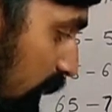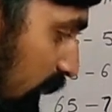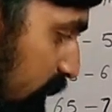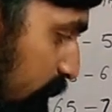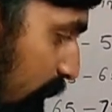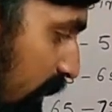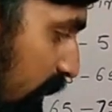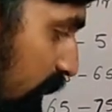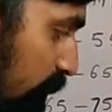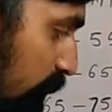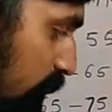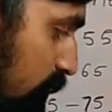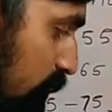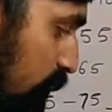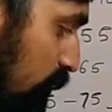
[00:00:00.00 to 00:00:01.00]
X bar
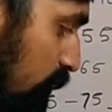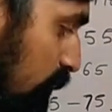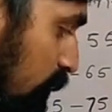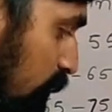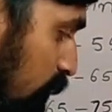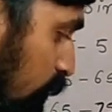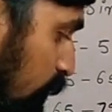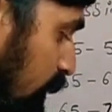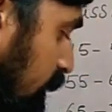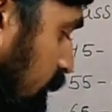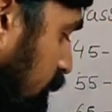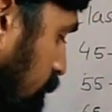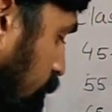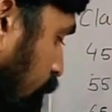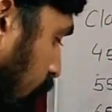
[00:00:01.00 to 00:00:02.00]
equals to, what
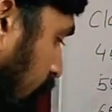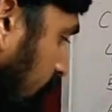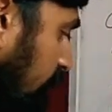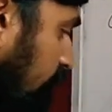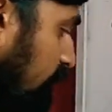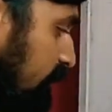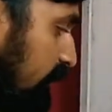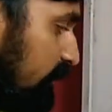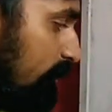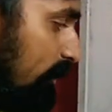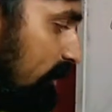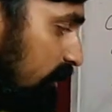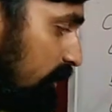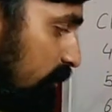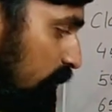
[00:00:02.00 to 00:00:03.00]
is mean equals to x
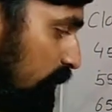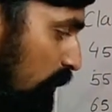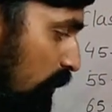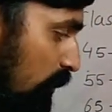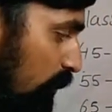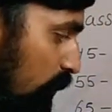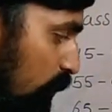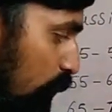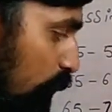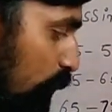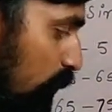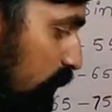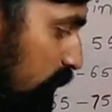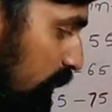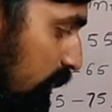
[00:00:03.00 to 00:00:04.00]
bar, that is
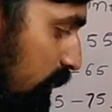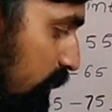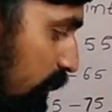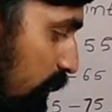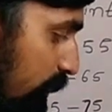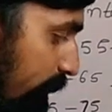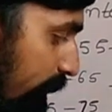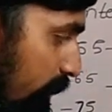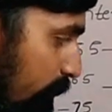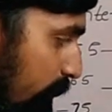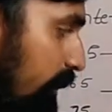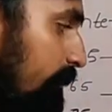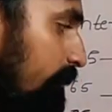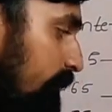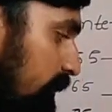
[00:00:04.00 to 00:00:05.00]
2430 divided
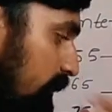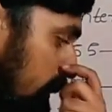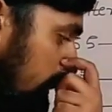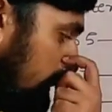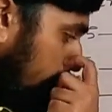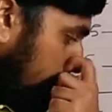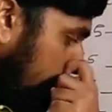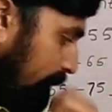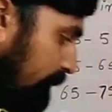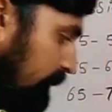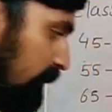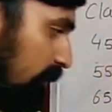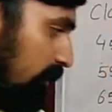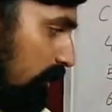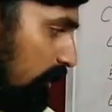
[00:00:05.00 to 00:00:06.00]
by 35.
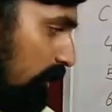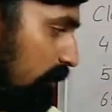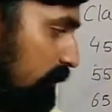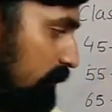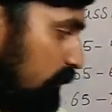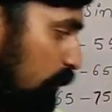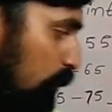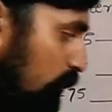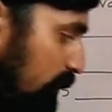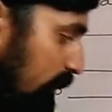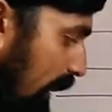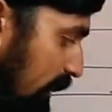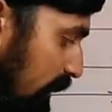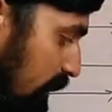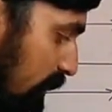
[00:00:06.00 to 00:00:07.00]
So
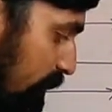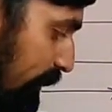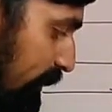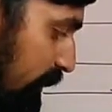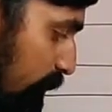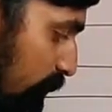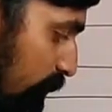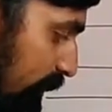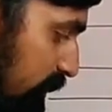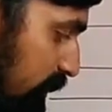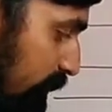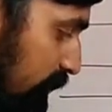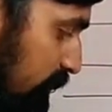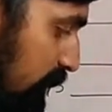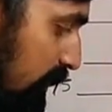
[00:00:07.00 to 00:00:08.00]
calculator 5 table, 5
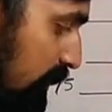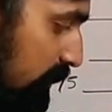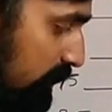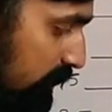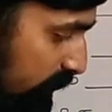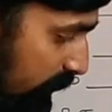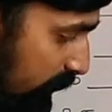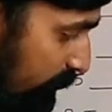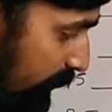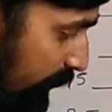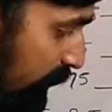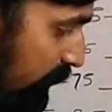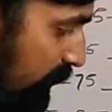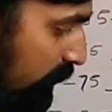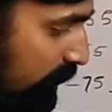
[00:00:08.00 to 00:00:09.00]
sevens are
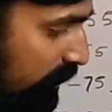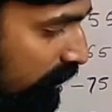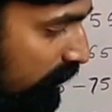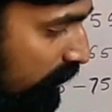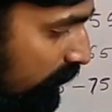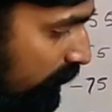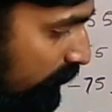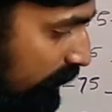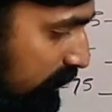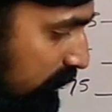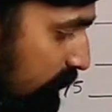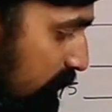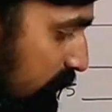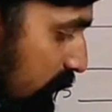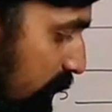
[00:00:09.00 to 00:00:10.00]
35, 5
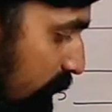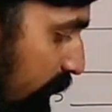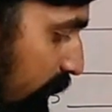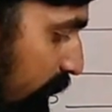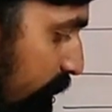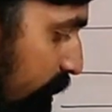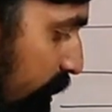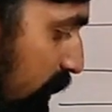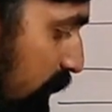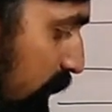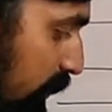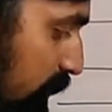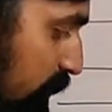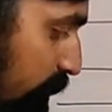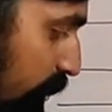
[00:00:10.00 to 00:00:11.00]
7 35,
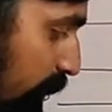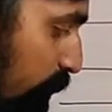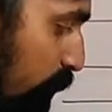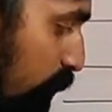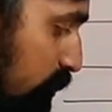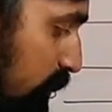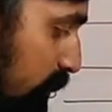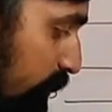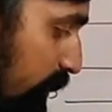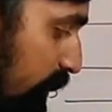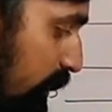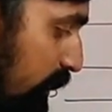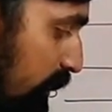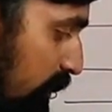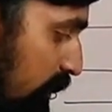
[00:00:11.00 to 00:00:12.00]
next 5 4s are
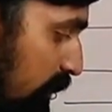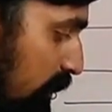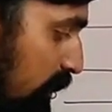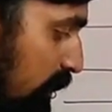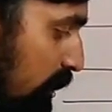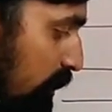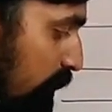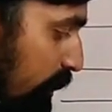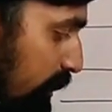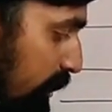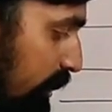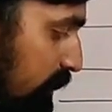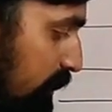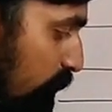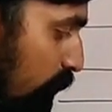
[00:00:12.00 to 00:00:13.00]
20, 5
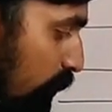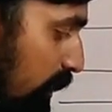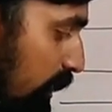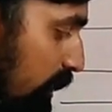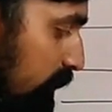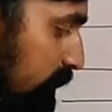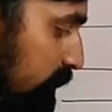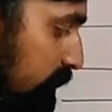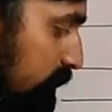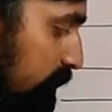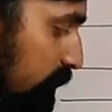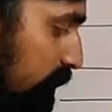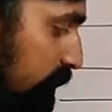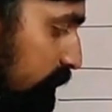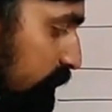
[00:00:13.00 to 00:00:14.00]
8s are 40,
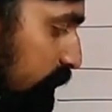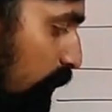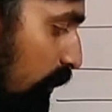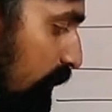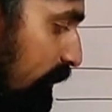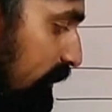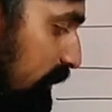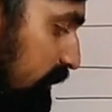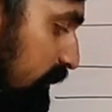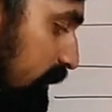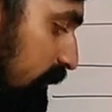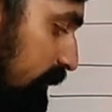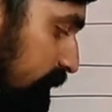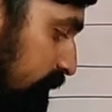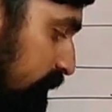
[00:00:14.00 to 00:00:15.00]
45 is
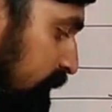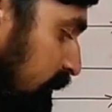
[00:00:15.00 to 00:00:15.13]
30.